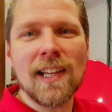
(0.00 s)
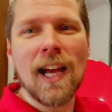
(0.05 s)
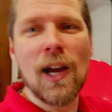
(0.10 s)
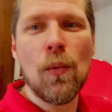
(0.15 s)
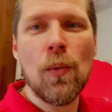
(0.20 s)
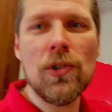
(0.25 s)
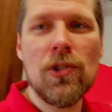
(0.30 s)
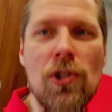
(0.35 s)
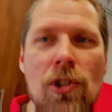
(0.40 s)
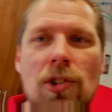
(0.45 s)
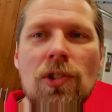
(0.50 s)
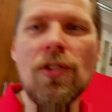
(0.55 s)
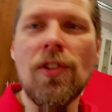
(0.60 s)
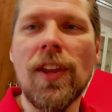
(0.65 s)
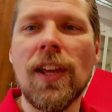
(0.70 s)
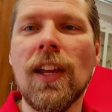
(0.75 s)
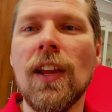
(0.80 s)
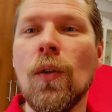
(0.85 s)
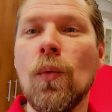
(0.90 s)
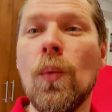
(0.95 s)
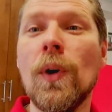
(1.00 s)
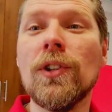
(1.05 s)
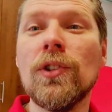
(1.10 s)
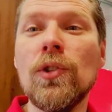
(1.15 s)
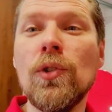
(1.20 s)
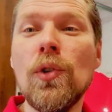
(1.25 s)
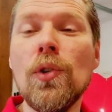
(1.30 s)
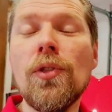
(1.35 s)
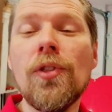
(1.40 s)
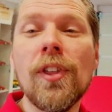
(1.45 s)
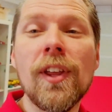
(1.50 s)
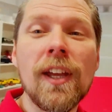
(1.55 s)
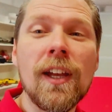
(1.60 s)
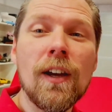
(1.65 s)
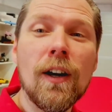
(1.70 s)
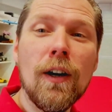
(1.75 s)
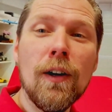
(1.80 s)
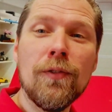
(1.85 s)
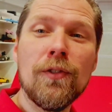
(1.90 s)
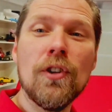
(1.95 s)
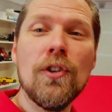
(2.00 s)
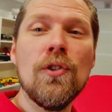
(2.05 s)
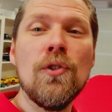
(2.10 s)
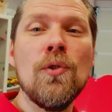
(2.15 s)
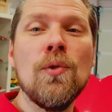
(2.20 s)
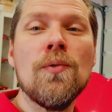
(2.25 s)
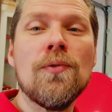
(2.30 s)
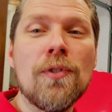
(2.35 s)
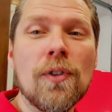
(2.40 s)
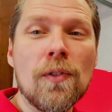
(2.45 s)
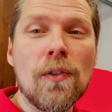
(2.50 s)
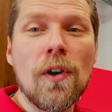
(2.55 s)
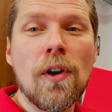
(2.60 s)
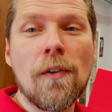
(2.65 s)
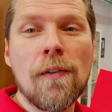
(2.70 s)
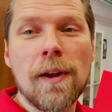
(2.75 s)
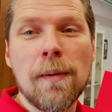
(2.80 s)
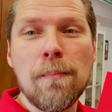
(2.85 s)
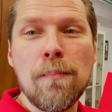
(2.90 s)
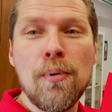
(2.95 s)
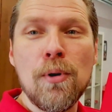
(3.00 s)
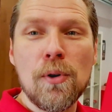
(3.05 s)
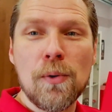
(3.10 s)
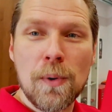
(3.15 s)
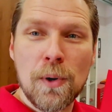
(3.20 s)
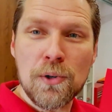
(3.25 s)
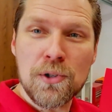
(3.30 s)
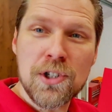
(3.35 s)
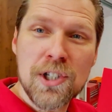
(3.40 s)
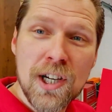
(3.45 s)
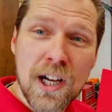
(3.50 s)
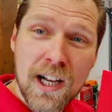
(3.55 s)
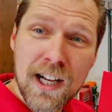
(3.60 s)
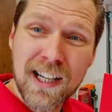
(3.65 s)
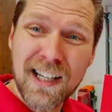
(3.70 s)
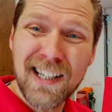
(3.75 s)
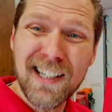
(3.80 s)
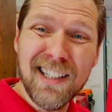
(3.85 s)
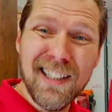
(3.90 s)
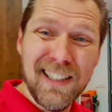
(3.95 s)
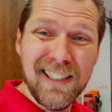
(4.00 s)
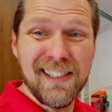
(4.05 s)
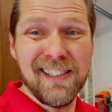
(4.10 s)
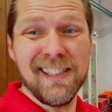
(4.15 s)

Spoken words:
I was just thinking, what do you think of the new Ferrari Purosangue?